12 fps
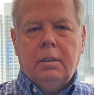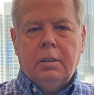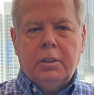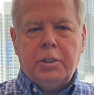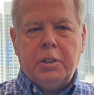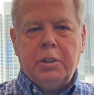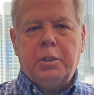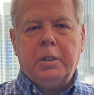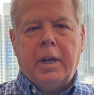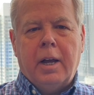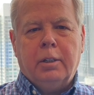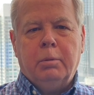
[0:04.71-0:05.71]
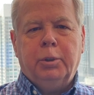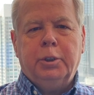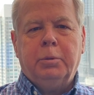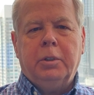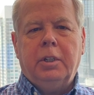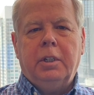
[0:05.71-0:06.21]
This is Alan
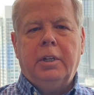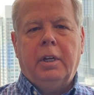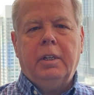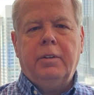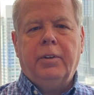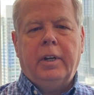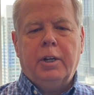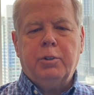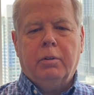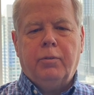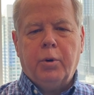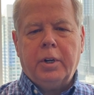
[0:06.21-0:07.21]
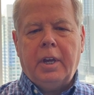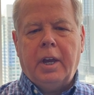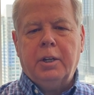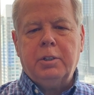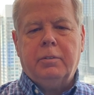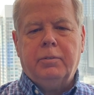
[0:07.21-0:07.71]
Bush with the Daily Financial
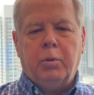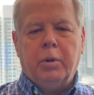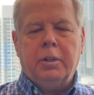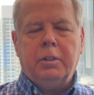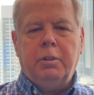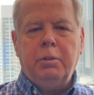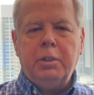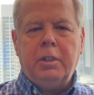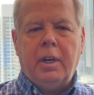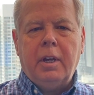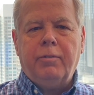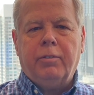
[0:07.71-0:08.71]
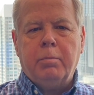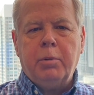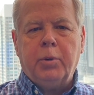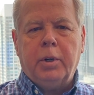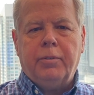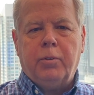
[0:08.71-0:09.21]
Forecast for Tuesday,
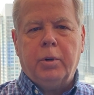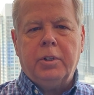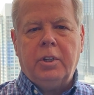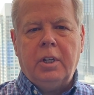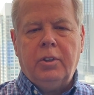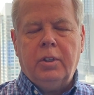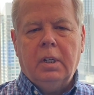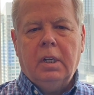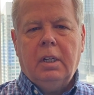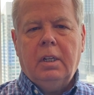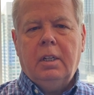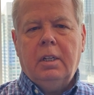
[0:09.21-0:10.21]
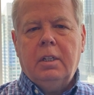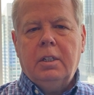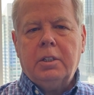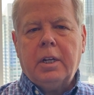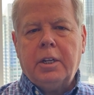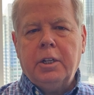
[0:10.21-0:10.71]
February 14th.
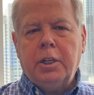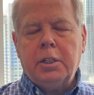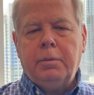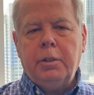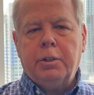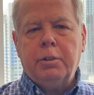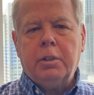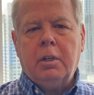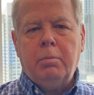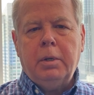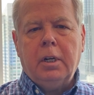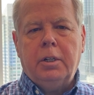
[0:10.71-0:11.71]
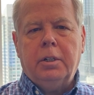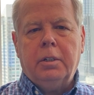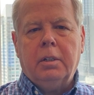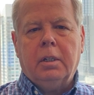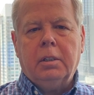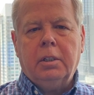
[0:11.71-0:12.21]
Stock index futures coming
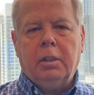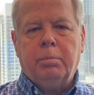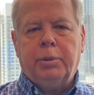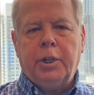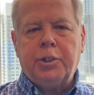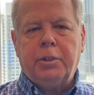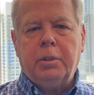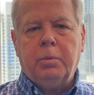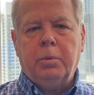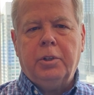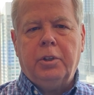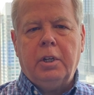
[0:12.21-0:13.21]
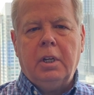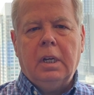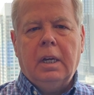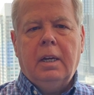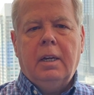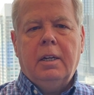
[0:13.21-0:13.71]
under a little pressure with the
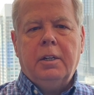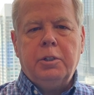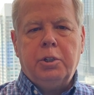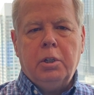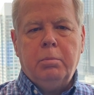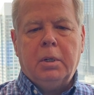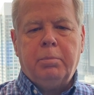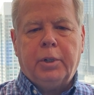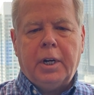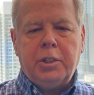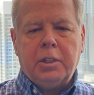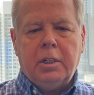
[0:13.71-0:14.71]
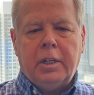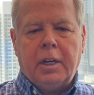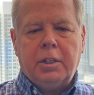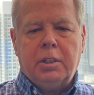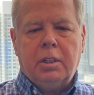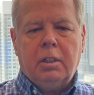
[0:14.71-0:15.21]
consumer price
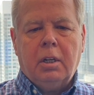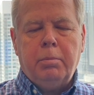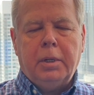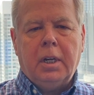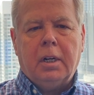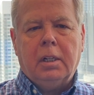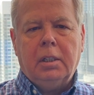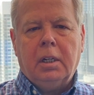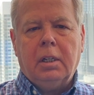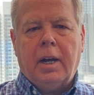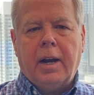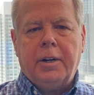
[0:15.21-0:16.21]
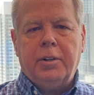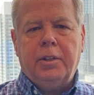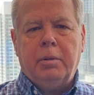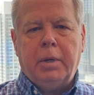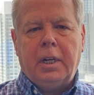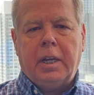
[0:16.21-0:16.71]
index coming in a little hotter
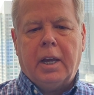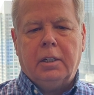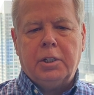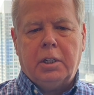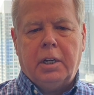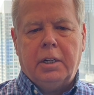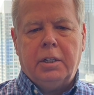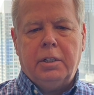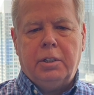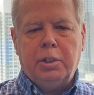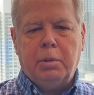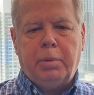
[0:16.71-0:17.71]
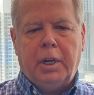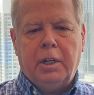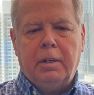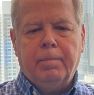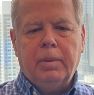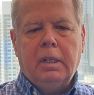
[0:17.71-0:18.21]
than many analysts had
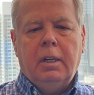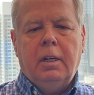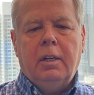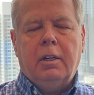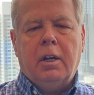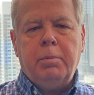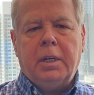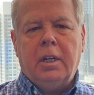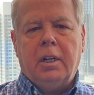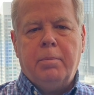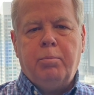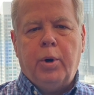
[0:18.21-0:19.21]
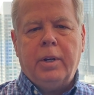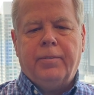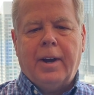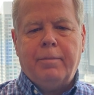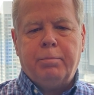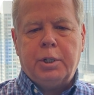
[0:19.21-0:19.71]
anticipated, coming in up
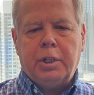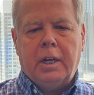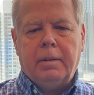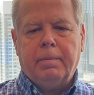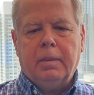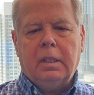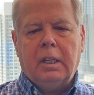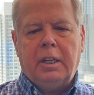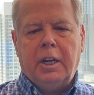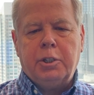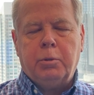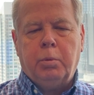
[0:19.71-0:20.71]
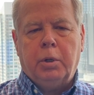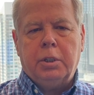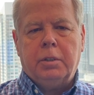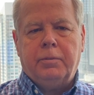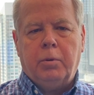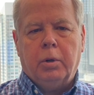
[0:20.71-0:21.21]
0.5%. The guess
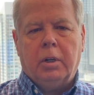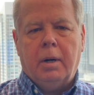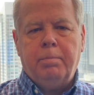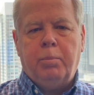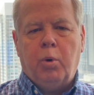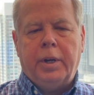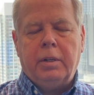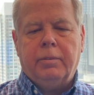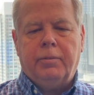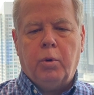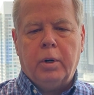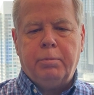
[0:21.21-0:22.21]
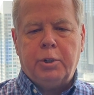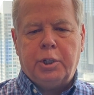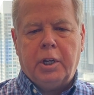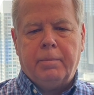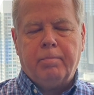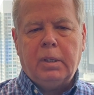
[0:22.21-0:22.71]
was for up
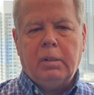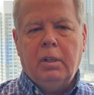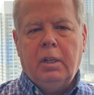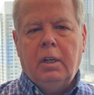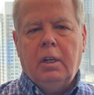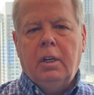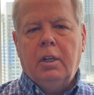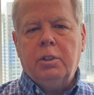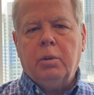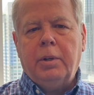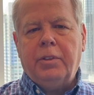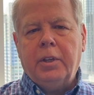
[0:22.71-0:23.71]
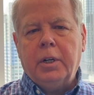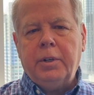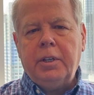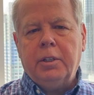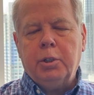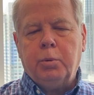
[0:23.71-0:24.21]
0.4%. So in
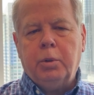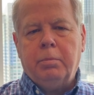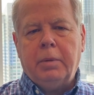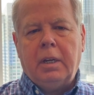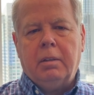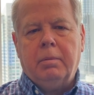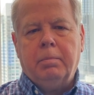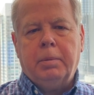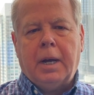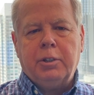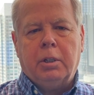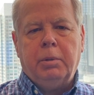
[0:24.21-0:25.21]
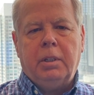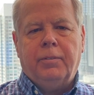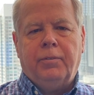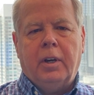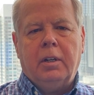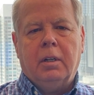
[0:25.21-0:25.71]
theory, this would make possibly the
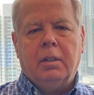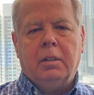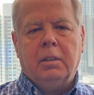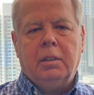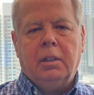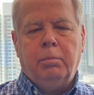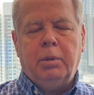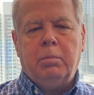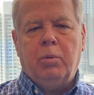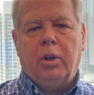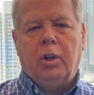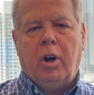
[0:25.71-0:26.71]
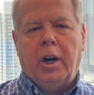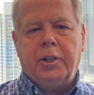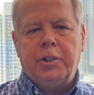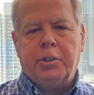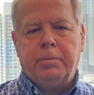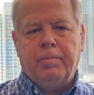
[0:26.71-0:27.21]
Fed a little bit more
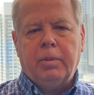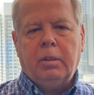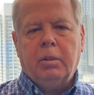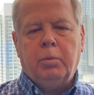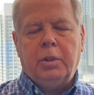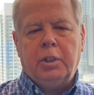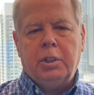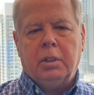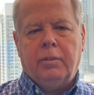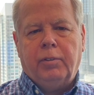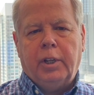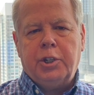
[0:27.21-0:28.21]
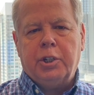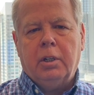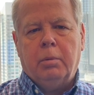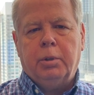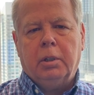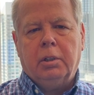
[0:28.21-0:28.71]
hawkish with this inflation
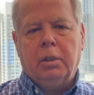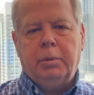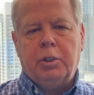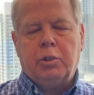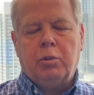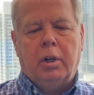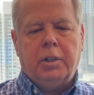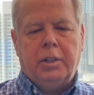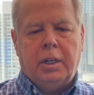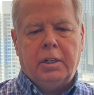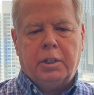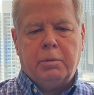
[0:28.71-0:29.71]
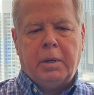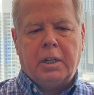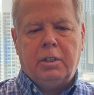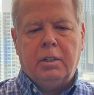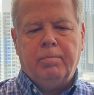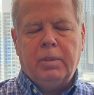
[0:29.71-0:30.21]
number a little bit stronger than
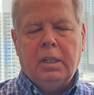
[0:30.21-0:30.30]
expected.